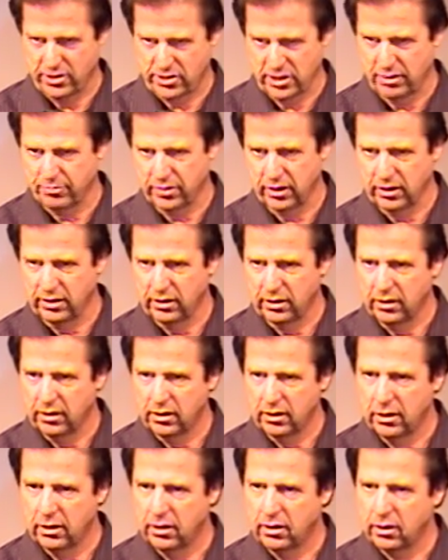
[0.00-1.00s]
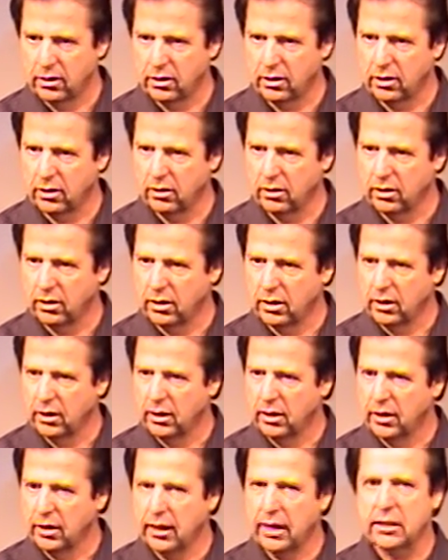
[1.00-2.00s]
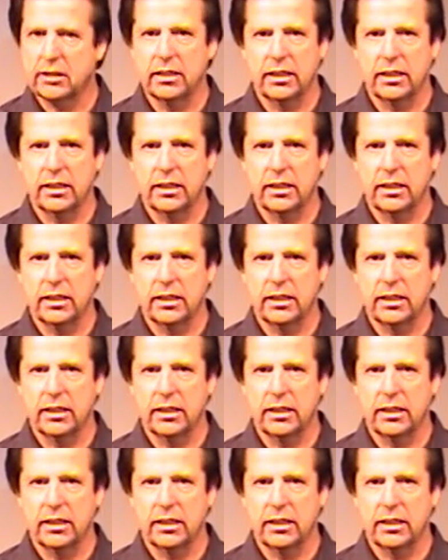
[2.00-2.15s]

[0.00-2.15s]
something, you know. It's,